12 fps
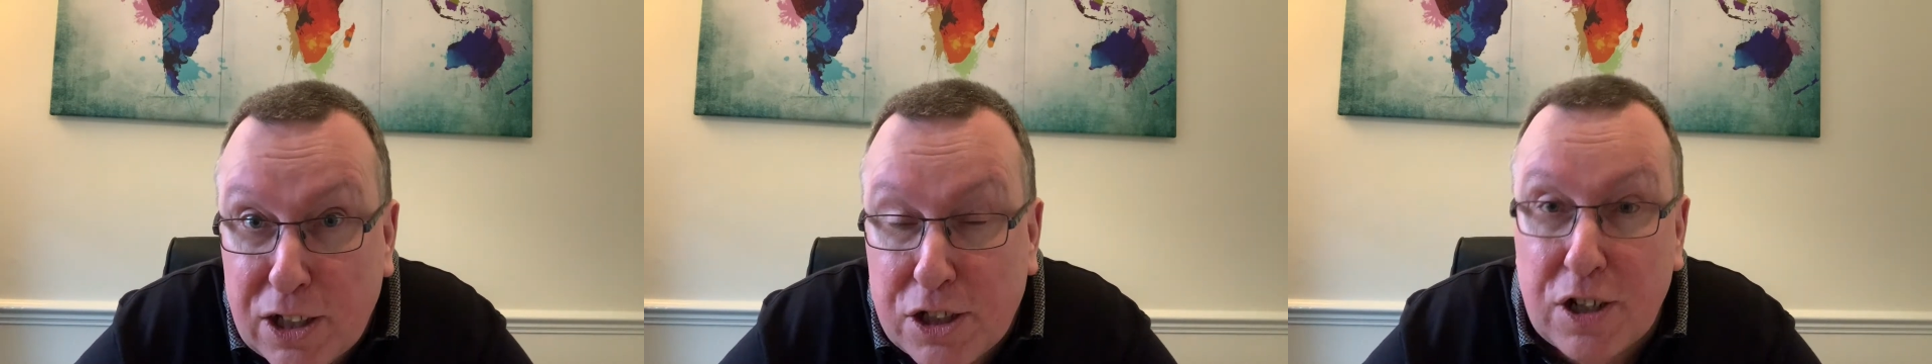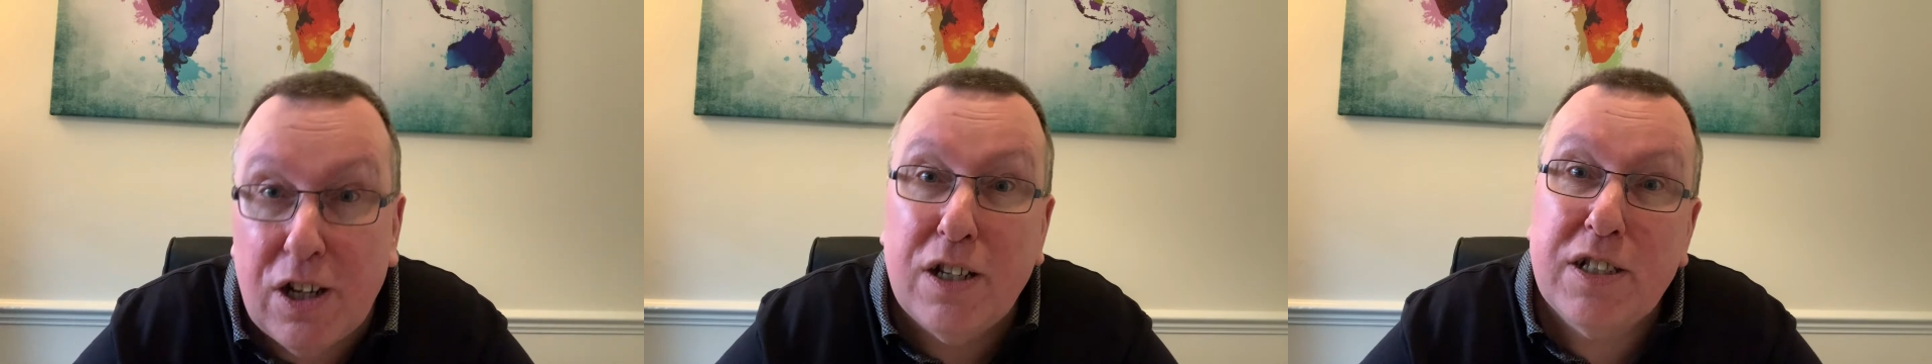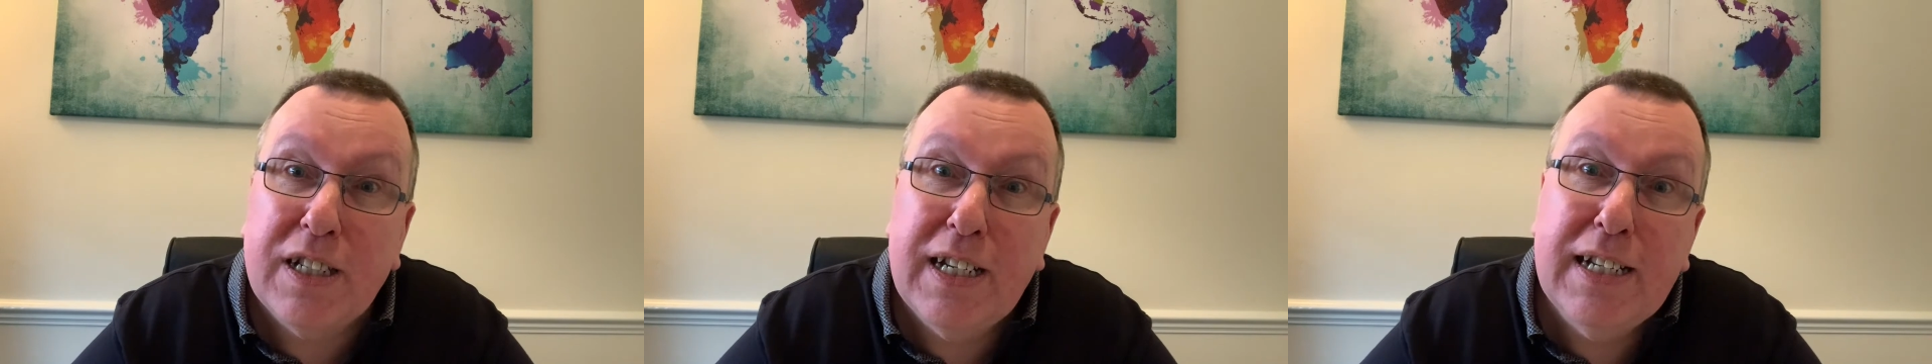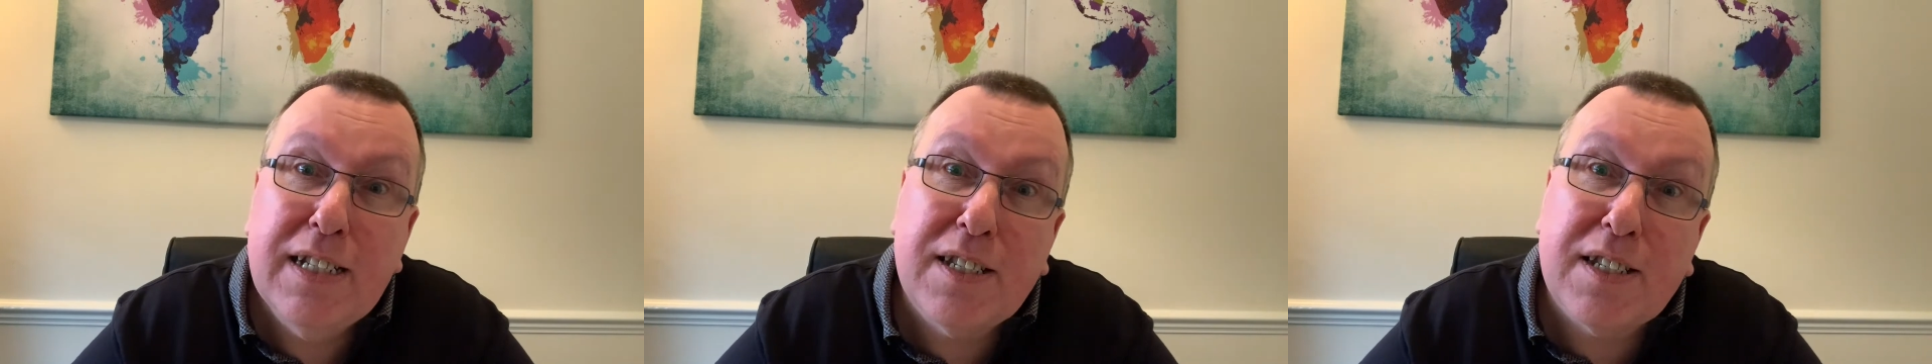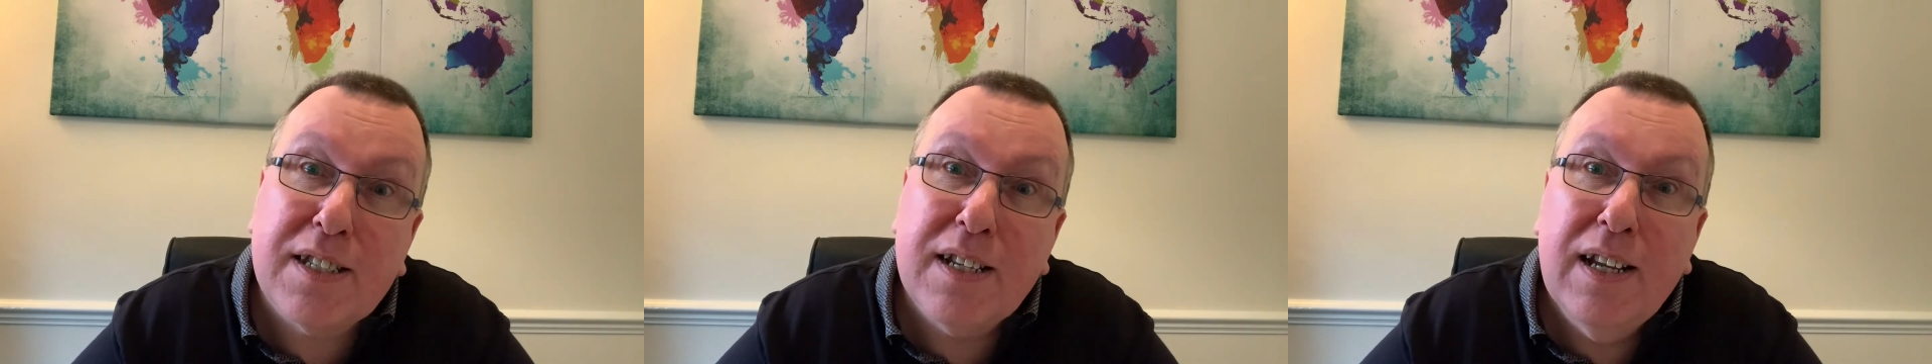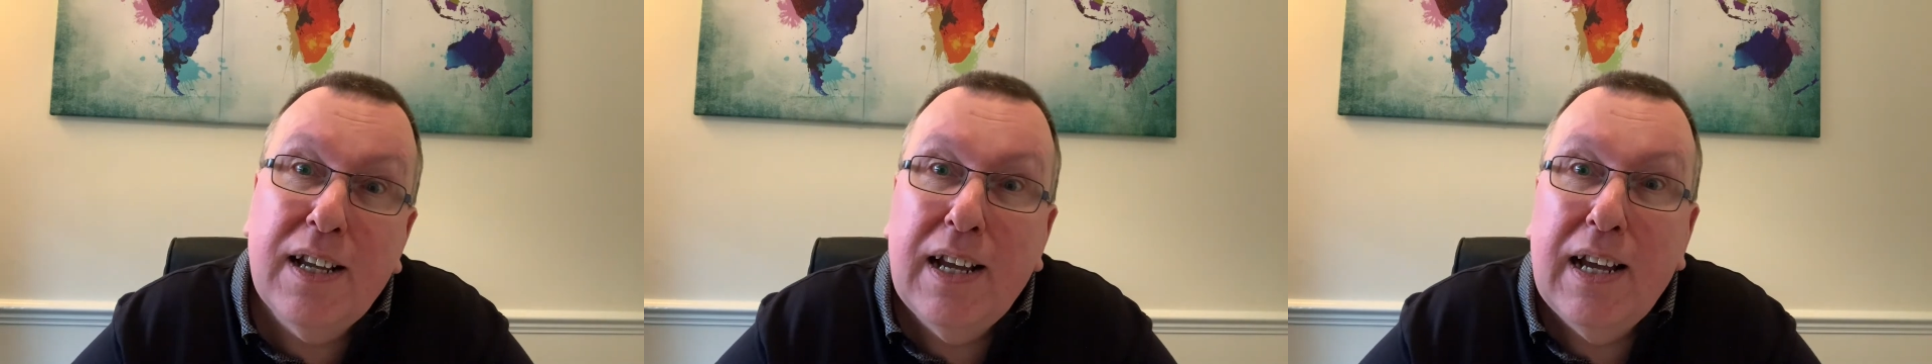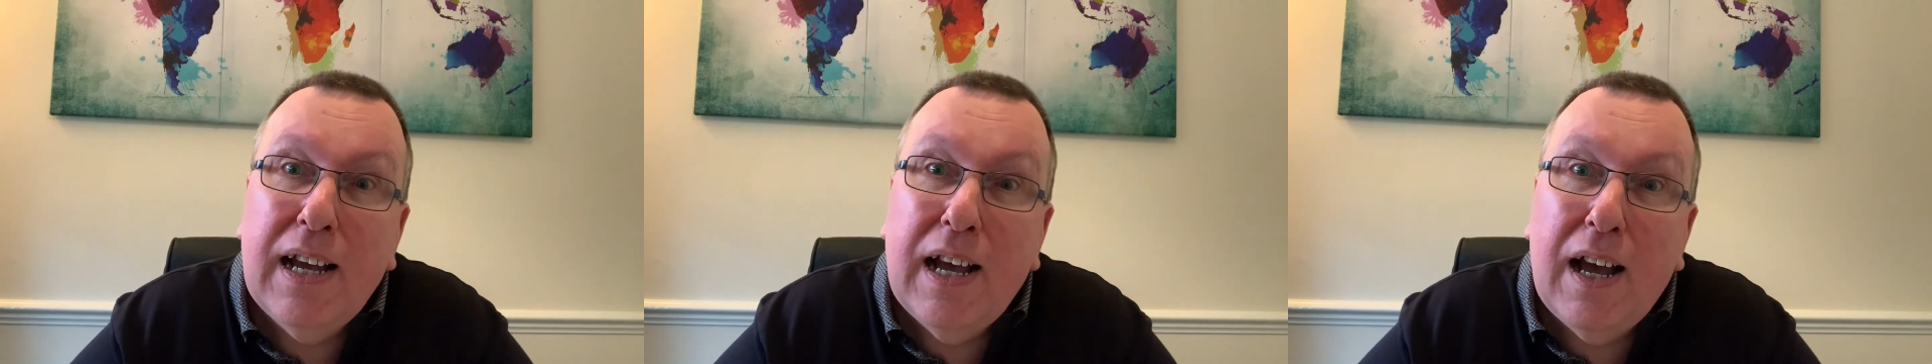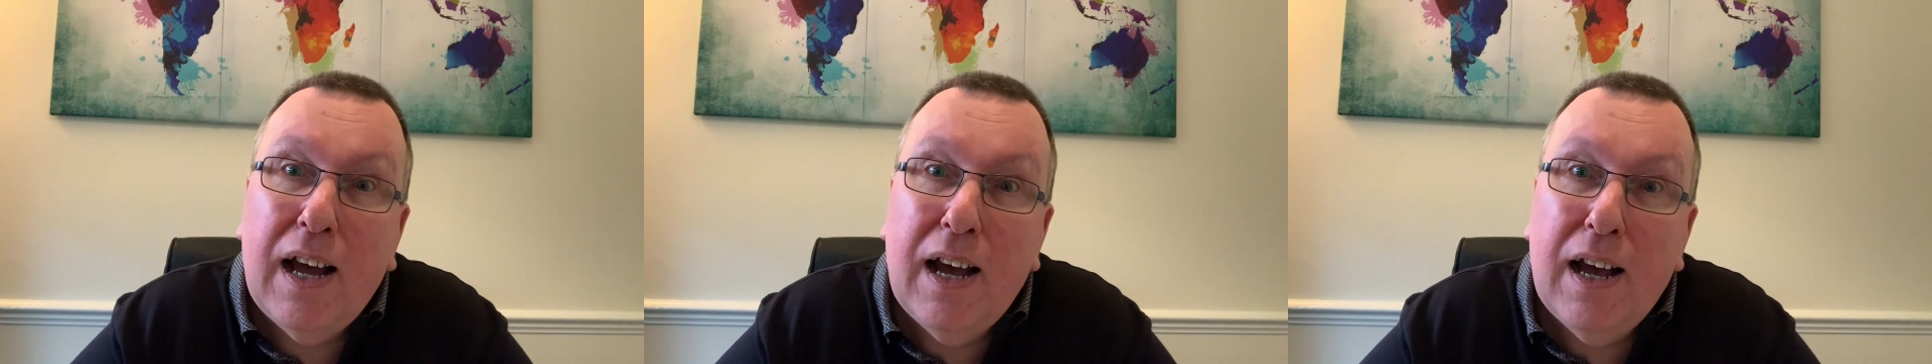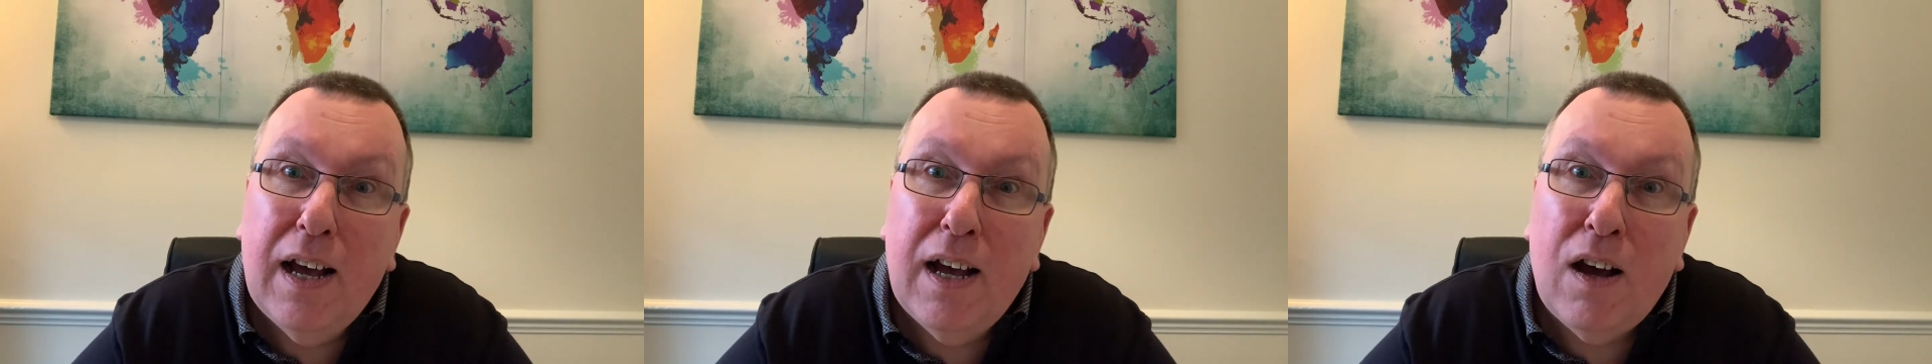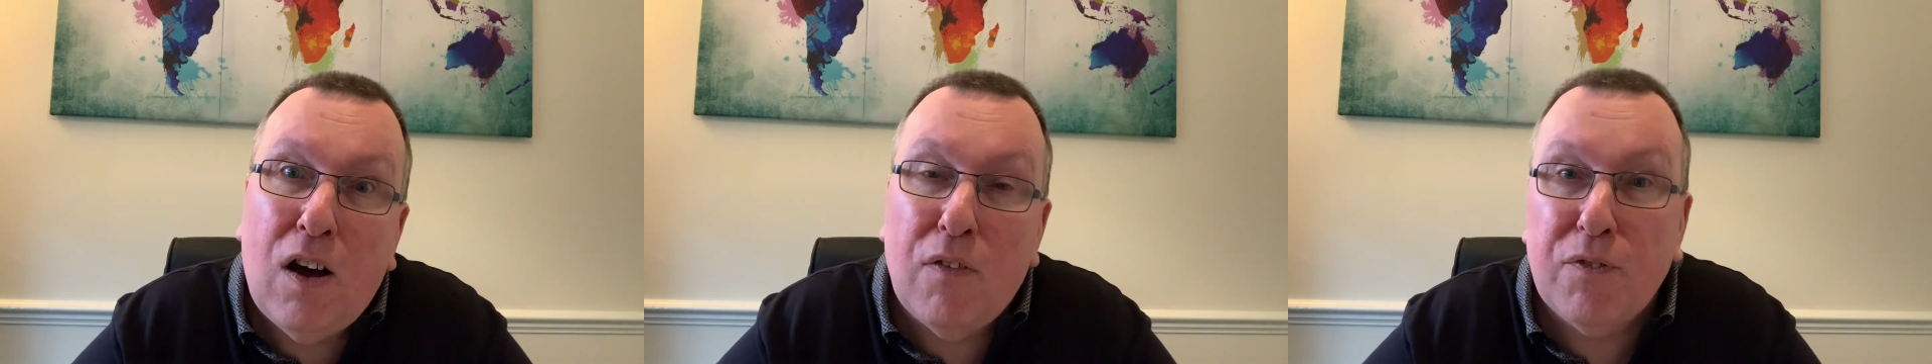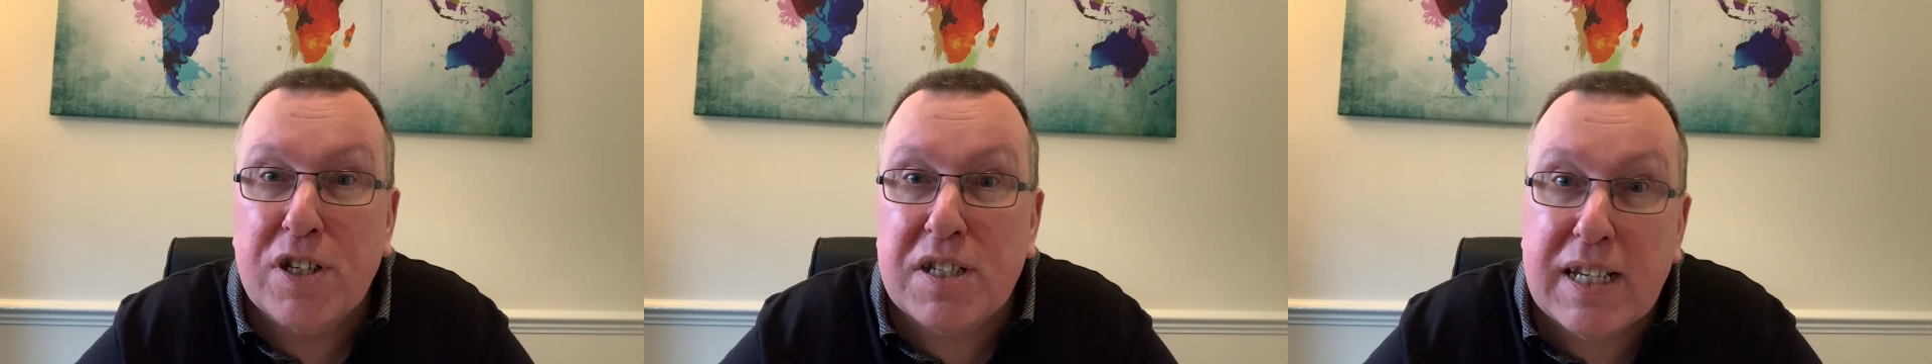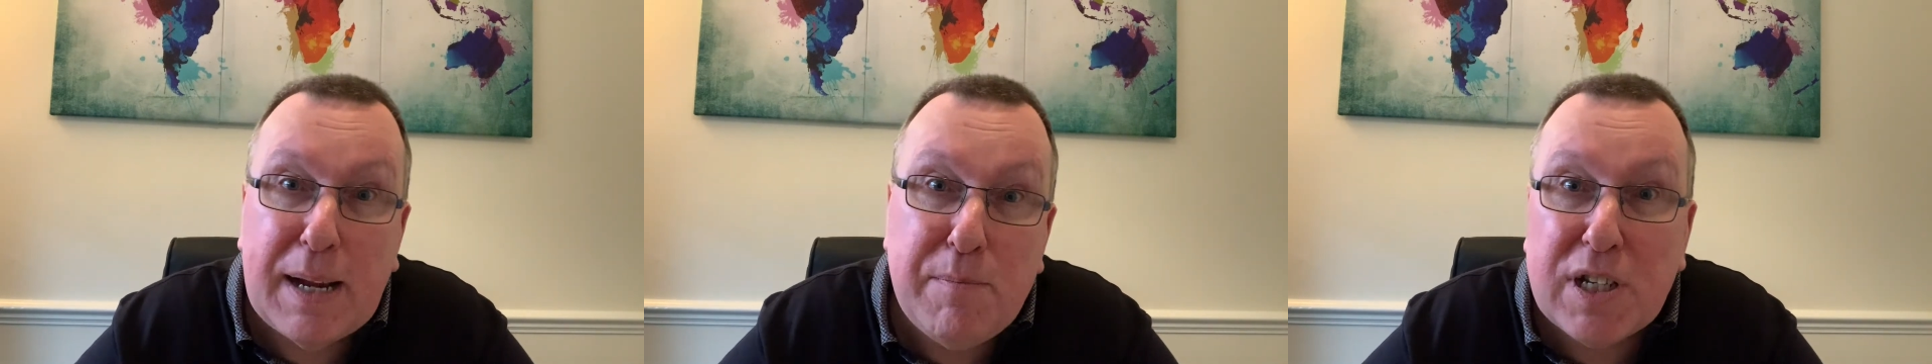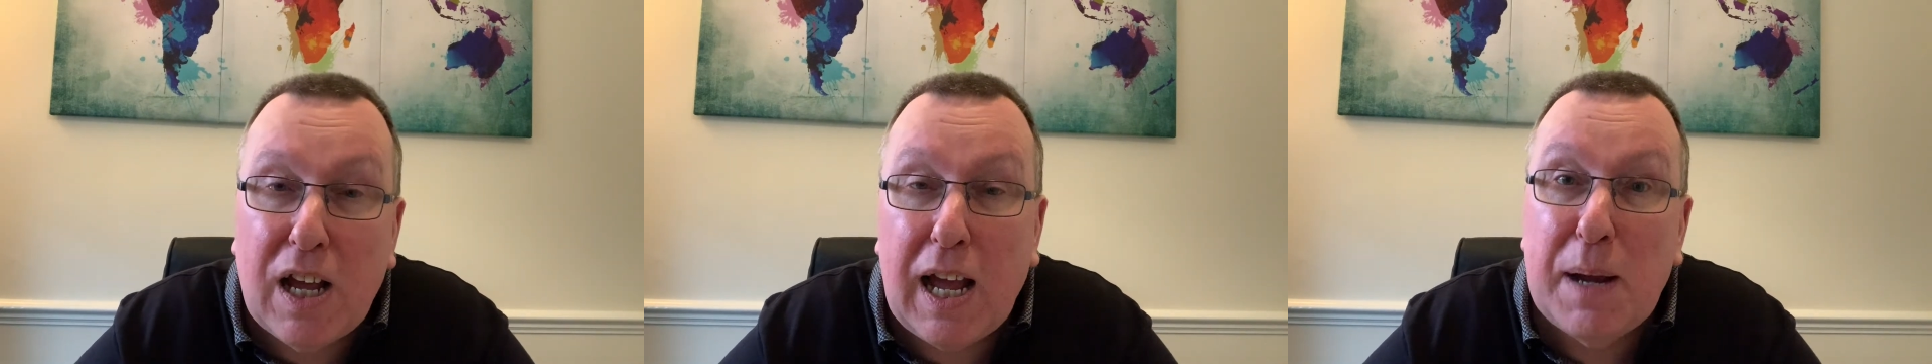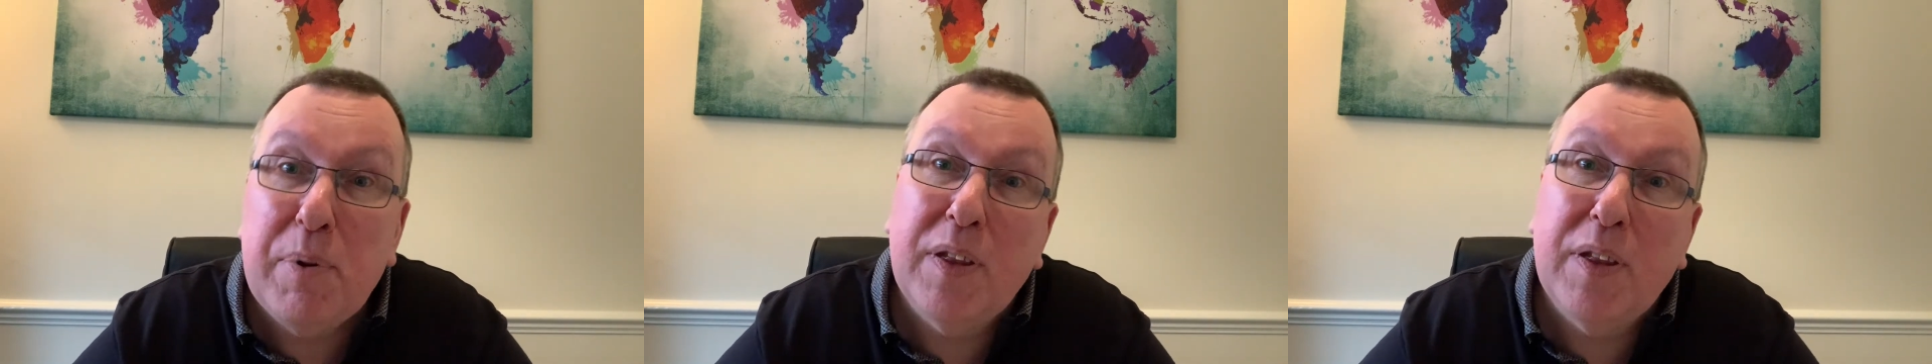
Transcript: churches of the same type.